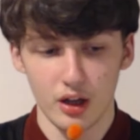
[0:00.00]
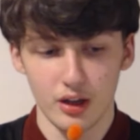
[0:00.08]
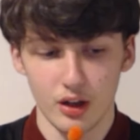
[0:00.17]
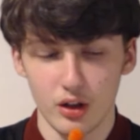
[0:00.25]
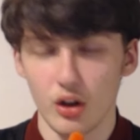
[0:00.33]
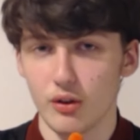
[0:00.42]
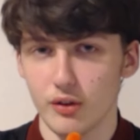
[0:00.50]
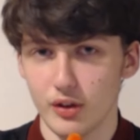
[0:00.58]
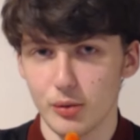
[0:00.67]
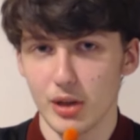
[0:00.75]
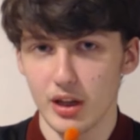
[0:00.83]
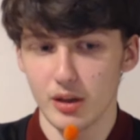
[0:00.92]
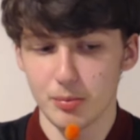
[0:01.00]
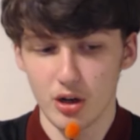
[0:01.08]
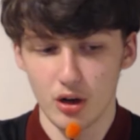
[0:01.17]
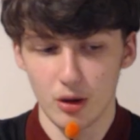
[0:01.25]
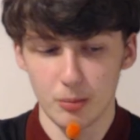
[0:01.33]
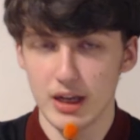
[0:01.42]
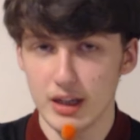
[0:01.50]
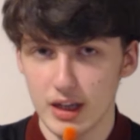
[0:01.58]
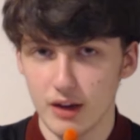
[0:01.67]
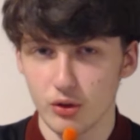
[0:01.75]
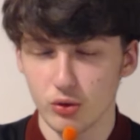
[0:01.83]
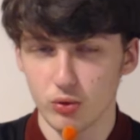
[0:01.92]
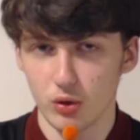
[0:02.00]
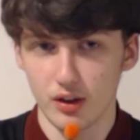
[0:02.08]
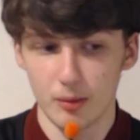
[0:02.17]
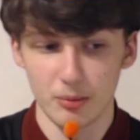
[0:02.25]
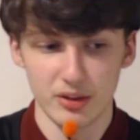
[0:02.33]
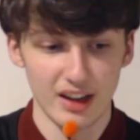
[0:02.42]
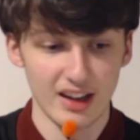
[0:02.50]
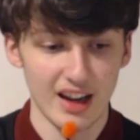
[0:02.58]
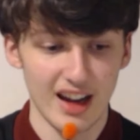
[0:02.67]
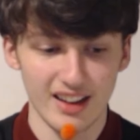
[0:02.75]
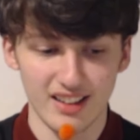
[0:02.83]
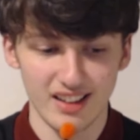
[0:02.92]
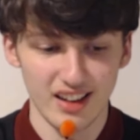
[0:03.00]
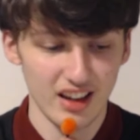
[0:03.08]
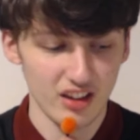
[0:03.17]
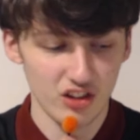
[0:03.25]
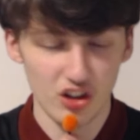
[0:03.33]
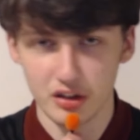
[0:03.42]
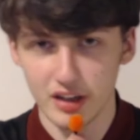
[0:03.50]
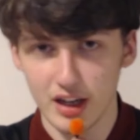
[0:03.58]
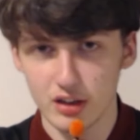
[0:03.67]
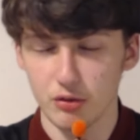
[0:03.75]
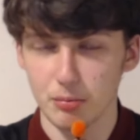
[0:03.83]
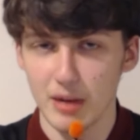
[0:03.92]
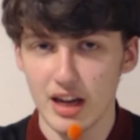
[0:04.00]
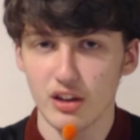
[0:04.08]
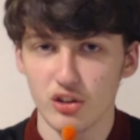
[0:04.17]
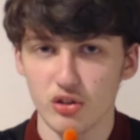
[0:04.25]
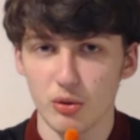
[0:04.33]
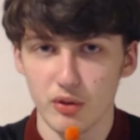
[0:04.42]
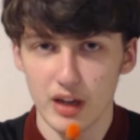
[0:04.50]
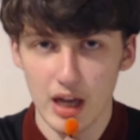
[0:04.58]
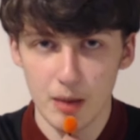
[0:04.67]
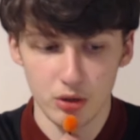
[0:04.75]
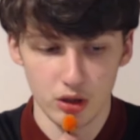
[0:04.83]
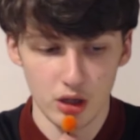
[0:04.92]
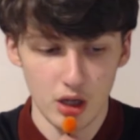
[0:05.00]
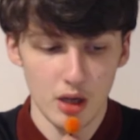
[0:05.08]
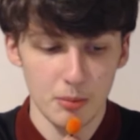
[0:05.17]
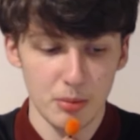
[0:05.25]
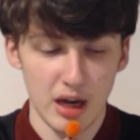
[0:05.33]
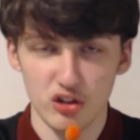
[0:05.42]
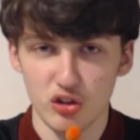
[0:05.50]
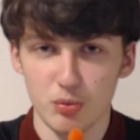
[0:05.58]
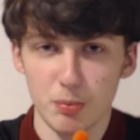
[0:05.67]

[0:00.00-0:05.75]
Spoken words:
a lot of his play's poor, but he gives 110%, and he's got a knack of making something happen by just